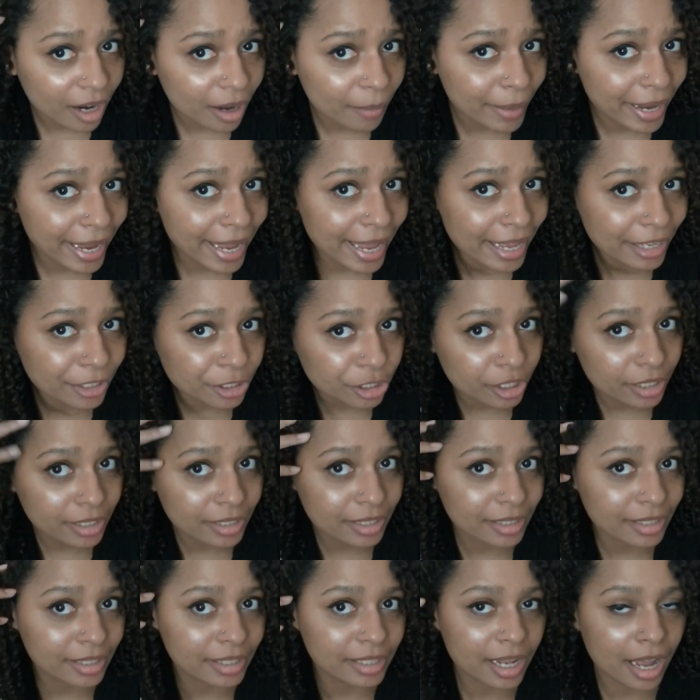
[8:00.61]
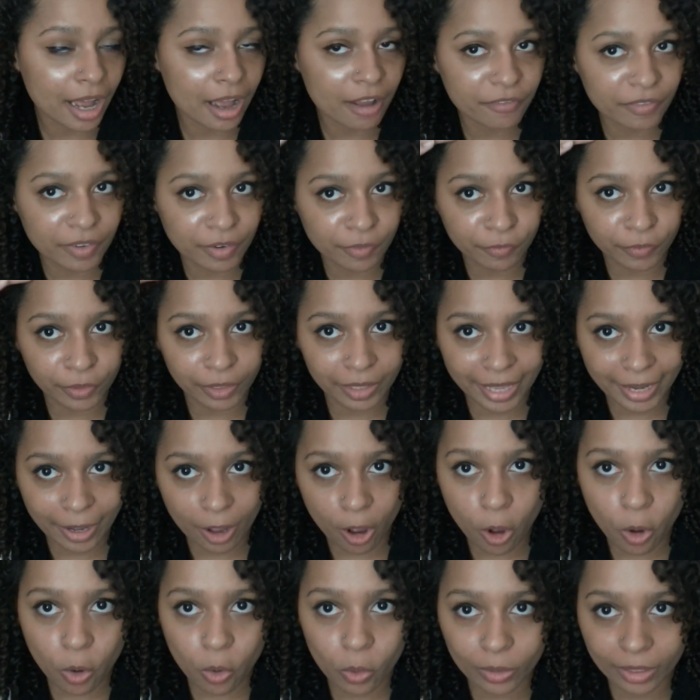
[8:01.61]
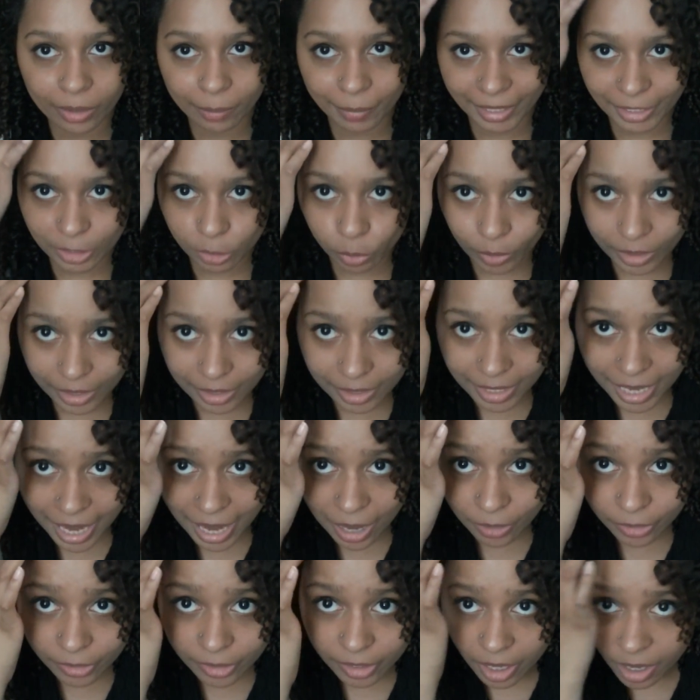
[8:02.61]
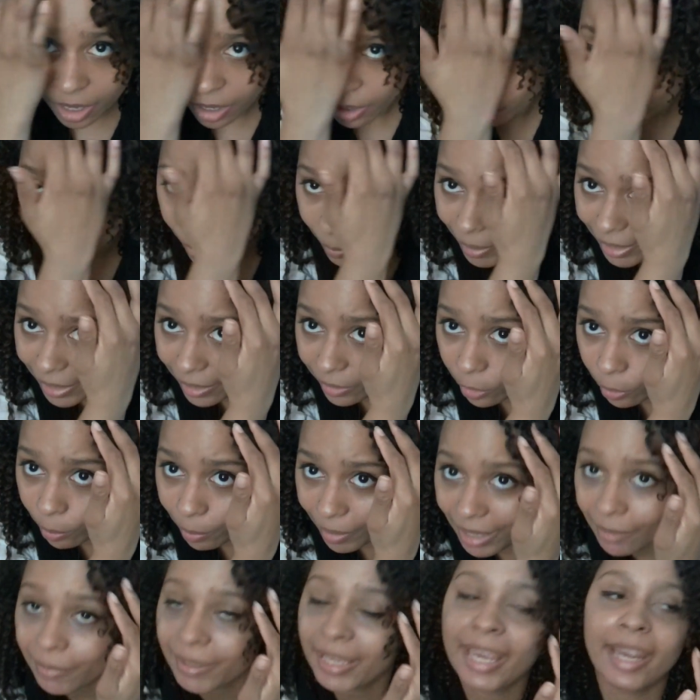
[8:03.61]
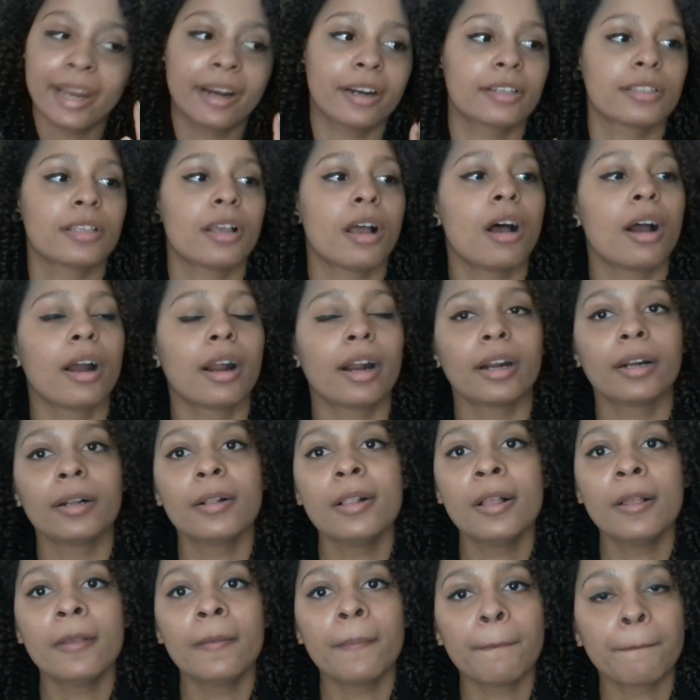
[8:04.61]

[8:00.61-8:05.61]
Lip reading: on my edges and stuff, and for like holding my twist outs where my little baby hairs are.